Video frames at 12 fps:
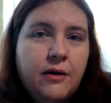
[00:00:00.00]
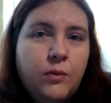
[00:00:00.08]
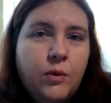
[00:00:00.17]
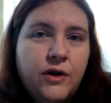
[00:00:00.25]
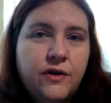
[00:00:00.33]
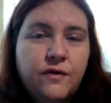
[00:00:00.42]

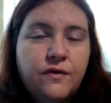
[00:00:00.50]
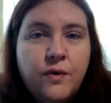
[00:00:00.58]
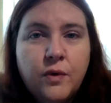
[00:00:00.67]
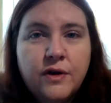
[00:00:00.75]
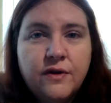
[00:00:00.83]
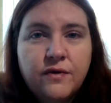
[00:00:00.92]
one of
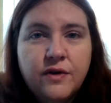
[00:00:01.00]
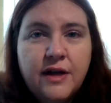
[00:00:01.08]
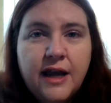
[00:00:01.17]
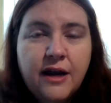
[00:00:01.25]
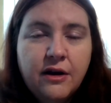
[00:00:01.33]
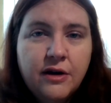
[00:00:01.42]
4 different
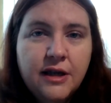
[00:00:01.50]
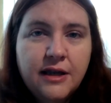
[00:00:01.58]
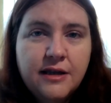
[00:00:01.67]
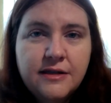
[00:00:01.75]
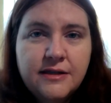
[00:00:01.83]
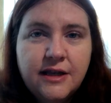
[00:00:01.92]

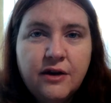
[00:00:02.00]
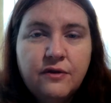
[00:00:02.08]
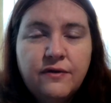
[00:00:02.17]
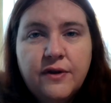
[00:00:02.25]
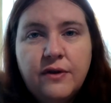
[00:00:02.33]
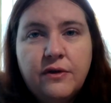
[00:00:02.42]
areas. They are
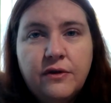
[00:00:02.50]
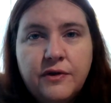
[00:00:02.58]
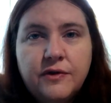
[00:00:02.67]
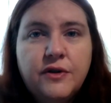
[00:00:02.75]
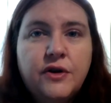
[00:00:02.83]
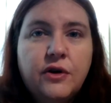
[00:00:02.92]

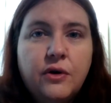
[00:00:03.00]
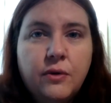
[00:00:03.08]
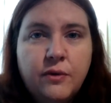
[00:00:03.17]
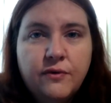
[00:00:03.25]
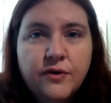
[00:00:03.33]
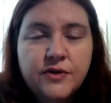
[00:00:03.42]
filled,
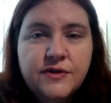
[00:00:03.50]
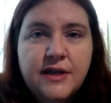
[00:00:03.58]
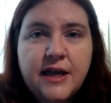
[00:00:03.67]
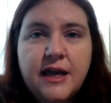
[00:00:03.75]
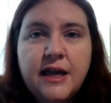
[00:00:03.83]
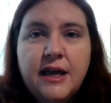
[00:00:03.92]
first
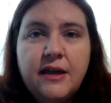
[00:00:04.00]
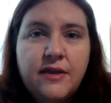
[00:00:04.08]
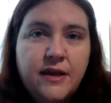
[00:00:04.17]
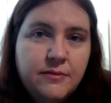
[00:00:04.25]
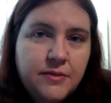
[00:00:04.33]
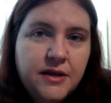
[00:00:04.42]
A,
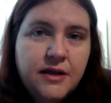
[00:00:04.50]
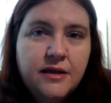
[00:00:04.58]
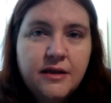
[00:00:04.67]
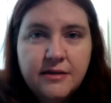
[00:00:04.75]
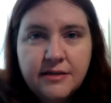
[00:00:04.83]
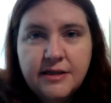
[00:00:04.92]
then B,
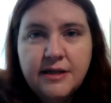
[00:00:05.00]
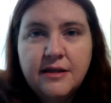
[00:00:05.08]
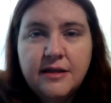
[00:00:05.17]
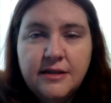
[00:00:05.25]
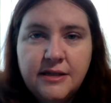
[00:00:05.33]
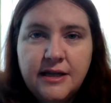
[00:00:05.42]
then C,
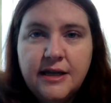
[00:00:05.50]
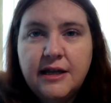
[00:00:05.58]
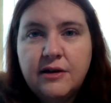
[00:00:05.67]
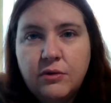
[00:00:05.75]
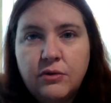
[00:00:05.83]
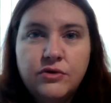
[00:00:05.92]
then D,
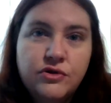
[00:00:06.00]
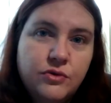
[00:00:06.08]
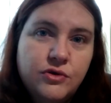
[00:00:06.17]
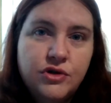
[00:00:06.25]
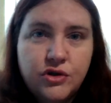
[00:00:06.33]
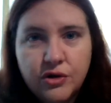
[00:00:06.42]
in order to
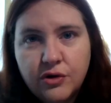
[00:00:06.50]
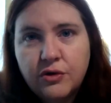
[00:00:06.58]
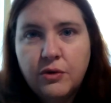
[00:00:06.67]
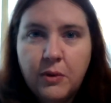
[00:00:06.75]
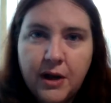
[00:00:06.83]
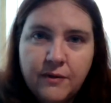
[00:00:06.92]
ensure
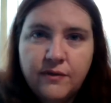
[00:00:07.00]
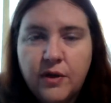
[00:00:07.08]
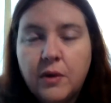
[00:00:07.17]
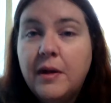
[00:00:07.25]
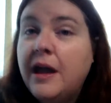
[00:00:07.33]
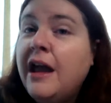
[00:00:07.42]
the right
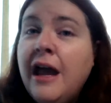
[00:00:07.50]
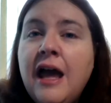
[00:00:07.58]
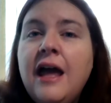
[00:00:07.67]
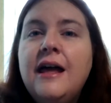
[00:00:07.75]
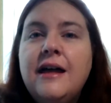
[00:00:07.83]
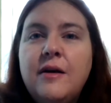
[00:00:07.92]
flow.
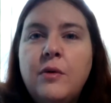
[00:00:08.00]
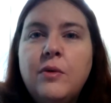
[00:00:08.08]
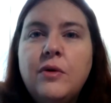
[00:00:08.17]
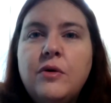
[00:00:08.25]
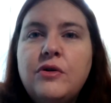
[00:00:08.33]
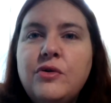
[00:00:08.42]

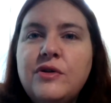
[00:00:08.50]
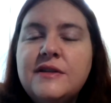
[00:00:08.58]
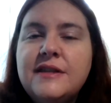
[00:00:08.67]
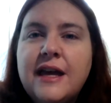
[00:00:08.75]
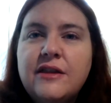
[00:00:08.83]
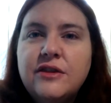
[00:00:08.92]
Notice
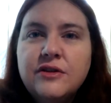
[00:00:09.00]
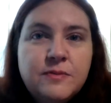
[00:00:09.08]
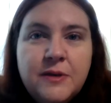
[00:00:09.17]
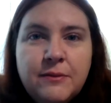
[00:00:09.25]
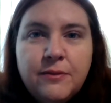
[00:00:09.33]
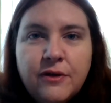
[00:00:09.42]
that there's
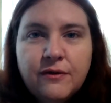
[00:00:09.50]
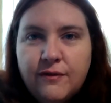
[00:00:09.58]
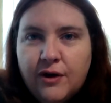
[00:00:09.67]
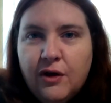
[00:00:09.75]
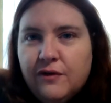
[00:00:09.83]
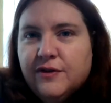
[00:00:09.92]
people
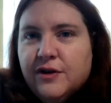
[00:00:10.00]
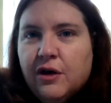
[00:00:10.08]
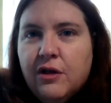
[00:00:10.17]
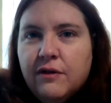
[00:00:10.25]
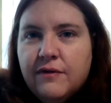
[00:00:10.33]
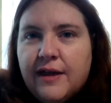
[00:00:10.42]
involved in
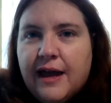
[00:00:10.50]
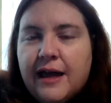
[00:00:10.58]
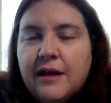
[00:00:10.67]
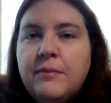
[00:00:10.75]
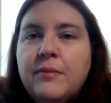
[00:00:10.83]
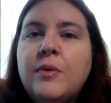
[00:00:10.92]
all of
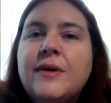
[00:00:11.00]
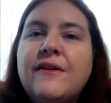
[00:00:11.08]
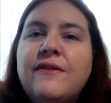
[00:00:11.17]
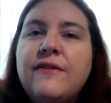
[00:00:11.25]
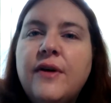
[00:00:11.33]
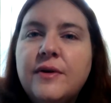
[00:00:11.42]
that, but we're
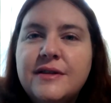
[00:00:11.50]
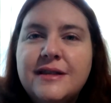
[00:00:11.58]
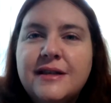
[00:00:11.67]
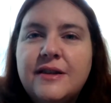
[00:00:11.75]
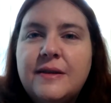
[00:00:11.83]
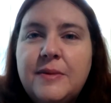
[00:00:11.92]
not
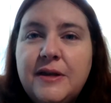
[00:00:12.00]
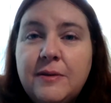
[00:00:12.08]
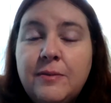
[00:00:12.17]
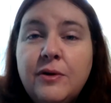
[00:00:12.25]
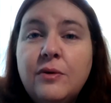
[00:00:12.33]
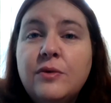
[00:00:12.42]
focusing on the
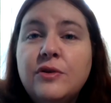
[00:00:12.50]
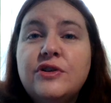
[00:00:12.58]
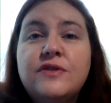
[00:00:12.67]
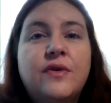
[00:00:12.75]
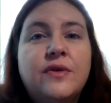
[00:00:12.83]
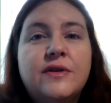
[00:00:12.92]
people. We're
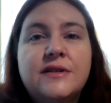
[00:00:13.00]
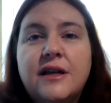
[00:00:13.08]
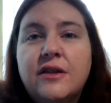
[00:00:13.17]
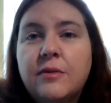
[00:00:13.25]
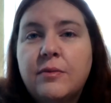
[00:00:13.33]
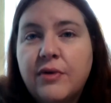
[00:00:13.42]
just focusing
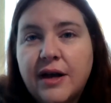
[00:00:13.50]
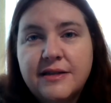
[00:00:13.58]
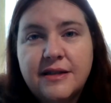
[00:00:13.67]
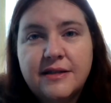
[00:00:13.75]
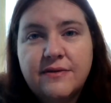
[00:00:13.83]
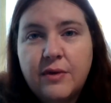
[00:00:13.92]
on the
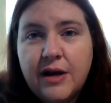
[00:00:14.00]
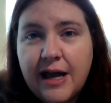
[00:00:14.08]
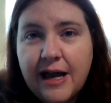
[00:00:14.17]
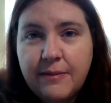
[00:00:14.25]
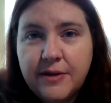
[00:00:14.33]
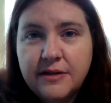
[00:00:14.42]
process of what
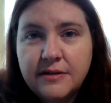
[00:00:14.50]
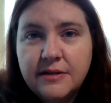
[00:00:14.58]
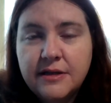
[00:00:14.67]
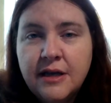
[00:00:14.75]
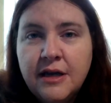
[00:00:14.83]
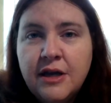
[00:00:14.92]
happens.